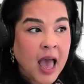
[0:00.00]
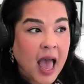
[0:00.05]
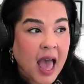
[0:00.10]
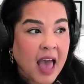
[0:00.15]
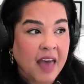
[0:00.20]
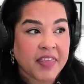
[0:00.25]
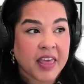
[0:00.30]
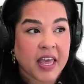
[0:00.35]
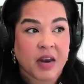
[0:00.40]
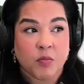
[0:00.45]

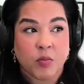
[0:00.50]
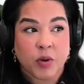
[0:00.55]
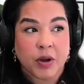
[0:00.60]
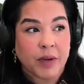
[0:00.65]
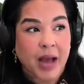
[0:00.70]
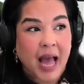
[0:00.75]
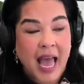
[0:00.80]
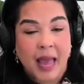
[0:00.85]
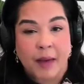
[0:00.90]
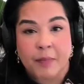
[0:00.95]
And then we
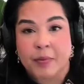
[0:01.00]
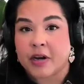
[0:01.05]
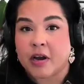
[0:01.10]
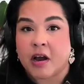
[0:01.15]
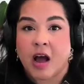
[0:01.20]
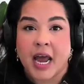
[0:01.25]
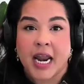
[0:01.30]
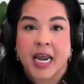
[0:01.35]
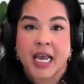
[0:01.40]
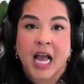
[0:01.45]
were able to
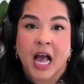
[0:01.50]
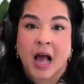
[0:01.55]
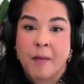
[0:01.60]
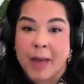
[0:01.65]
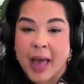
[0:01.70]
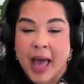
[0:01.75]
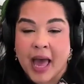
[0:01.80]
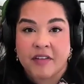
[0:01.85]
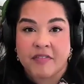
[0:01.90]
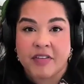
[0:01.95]
kind of
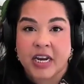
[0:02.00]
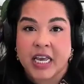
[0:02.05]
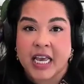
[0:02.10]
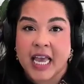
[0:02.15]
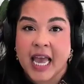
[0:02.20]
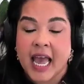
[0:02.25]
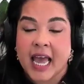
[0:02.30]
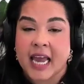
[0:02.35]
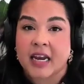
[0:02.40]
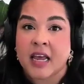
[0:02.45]
come out of it
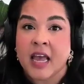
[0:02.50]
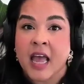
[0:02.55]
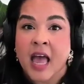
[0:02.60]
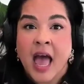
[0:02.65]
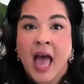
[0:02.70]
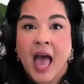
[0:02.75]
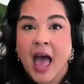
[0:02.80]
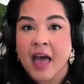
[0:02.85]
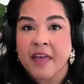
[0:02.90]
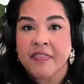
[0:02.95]
again.
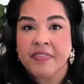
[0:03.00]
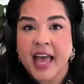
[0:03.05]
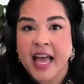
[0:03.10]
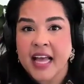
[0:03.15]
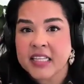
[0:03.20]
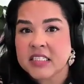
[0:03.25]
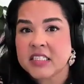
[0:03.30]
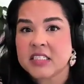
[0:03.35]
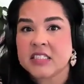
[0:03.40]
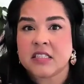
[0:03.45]
And
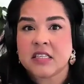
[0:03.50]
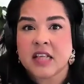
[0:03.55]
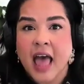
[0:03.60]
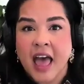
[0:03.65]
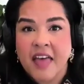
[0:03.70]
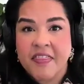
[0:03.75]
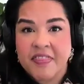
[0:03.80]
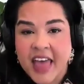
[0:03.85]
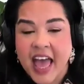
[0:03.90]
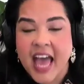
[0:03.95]
that
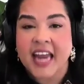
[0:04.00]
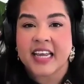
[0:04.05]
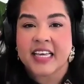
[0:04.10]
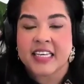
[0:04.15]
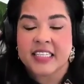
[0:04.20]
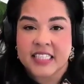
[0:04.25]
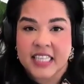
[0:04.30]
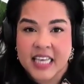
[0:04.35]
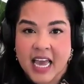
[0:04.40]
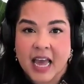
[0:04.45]

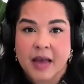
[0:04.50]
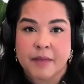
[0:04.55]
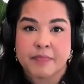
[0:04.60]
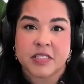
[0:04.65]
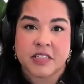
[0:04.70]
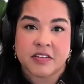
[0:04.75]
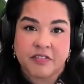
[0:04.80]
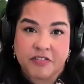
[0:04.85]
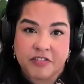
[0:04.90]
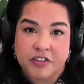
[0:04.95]
is the
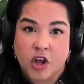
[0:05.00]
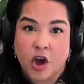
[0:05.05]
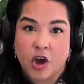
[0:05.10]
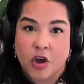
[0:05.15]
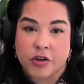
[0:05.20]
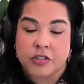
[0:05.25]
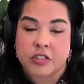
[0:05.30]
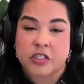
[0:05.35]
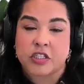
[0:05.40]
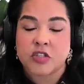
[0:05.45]
ebbs and
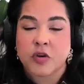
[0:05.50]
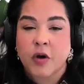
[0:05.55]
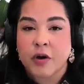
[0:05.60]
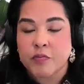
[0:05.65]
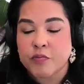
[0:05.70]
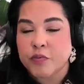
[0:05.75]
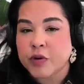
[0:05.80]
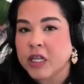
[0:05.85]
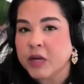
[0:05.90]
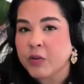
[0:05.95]
flows. So I
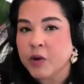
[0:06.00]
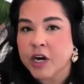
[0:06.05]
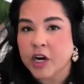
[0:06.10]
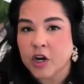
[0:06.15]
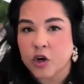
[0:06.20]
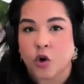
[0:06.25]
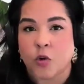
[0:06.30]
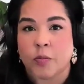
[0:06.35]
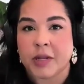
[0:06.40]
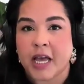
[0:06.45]
really want to
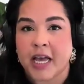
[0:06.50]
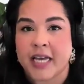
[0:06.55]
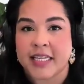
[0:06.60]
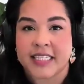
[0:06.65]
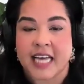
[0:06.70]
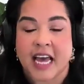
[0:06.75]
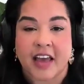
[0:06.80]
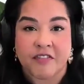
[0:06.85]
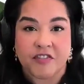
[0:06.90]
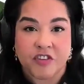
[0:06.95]
normalize
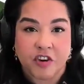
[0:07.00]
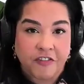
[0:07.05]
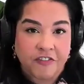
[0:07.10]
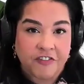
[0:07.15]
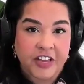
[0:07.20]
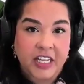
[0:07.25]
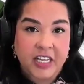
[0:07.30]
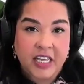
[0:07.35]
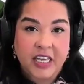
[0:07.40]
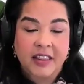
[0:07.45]
that. If you're
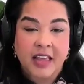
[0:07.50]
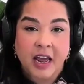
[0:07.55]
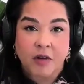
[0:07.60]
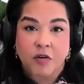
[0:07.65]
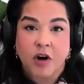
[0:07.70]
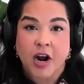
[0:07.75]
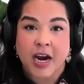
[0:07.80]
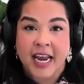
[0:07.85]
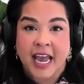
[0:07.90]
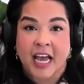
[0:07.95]
feeling that
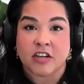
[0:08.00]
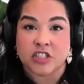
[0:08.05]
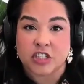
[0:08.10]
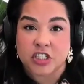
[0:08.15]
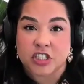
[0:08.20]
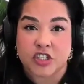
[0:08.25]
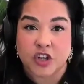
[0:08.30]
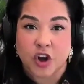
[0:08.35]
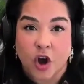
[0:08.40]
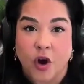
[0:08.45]
right now,
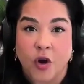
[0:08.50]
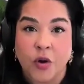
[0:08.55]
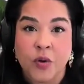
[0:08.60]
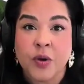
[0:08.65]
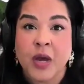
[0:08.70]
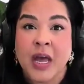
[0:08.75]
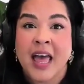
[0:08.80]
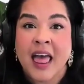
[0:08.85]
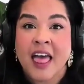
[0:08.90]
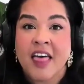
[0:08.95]
just
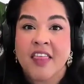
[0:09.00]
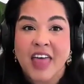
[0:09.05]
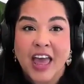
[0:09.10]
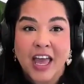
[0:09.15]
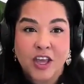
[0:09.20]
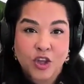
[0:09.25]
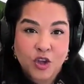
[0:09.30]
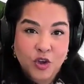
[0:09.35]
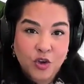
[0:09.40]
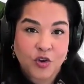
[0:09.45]
know
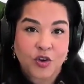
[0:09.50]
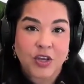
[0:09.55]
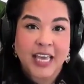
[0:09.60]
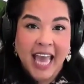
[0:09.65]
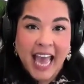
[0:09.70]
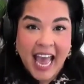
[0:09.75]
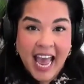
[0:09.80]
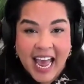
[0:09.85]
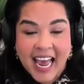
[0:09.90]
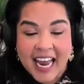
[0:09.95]
that you
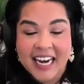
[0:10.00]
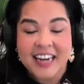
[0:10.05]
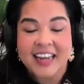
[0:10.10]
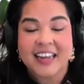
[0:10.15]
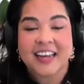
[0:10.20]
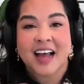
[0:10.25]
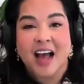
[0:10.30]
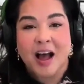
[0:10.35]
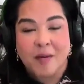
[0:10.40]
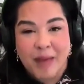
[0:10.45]

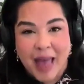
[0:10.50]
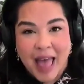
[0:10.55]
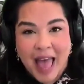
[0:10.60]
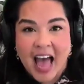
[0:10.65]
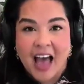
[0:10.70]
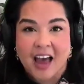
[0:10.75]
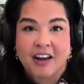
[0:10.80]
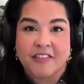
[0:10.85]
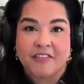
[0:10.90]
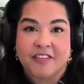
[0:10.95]
can come
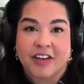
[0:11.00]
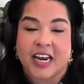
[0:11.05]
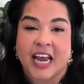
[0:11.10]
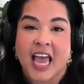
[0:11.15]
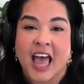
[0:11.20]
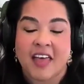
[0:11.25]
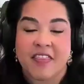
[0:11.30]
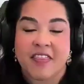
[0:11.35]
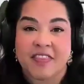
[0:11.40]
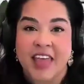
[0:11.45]
out of it
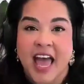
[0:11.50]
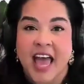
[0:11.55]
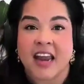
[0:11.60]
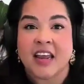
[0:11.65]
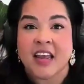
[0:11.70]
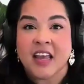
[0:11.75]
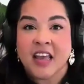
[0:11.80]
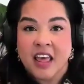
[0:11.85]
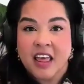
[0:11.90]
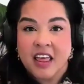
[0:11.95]
and that